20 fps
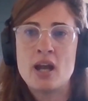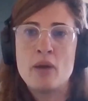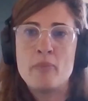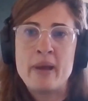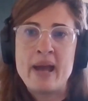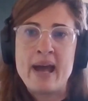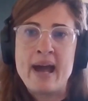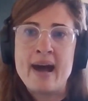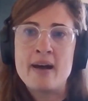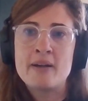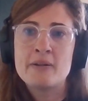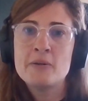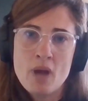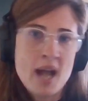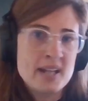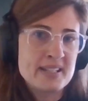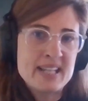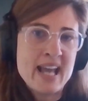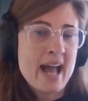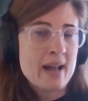about
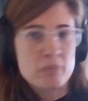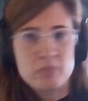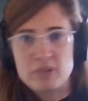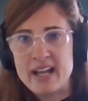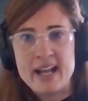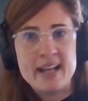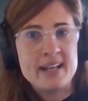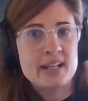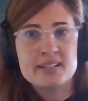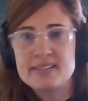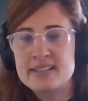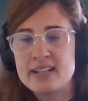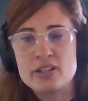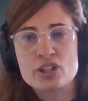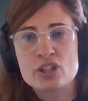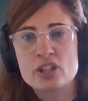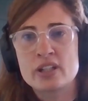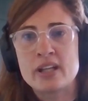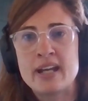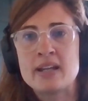attack planning,
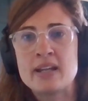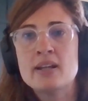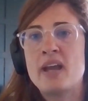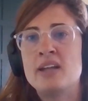essentially.